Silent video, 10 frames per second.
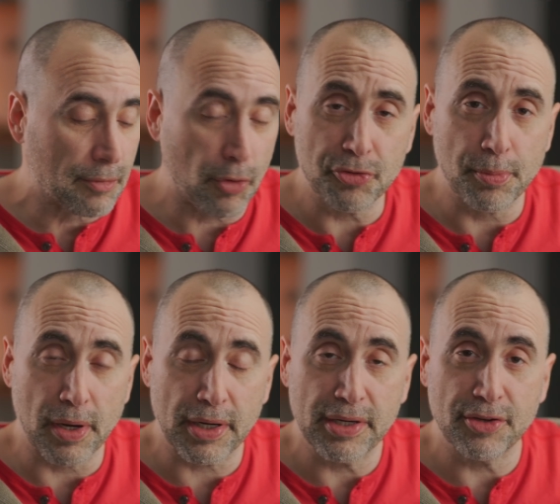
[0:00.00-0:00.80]
Those
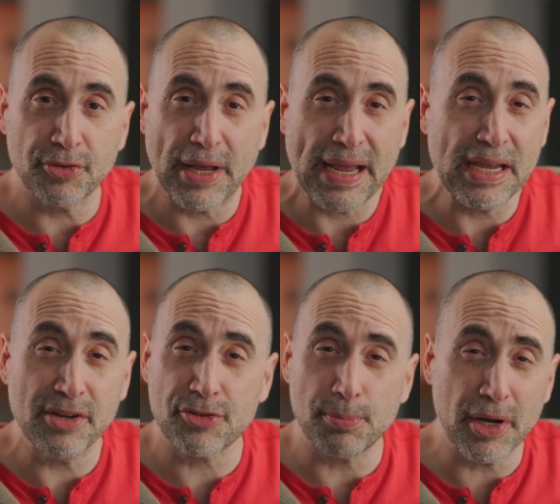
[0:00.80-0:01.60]
monkeys
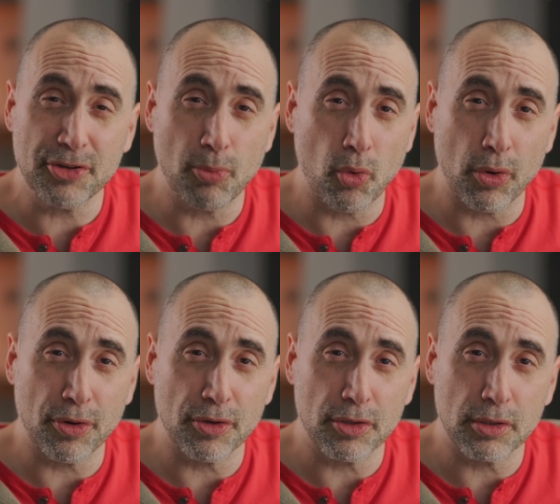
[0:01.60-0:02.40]
aged much
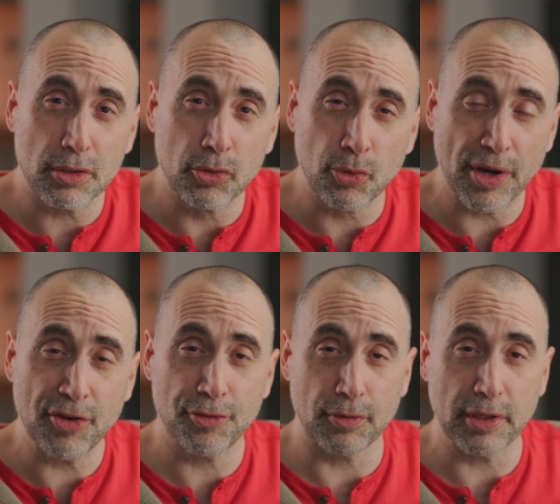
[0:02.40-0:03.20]
more
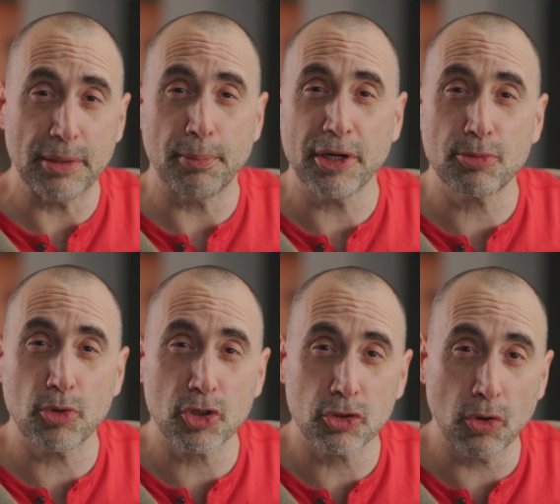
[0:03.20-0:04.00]
gracefully, much
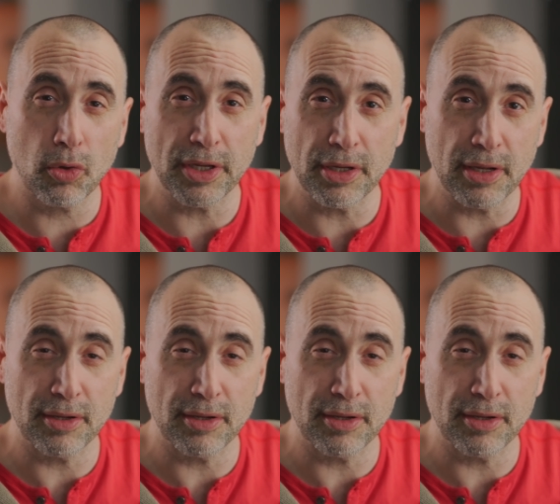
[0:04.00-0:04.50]
more slowly.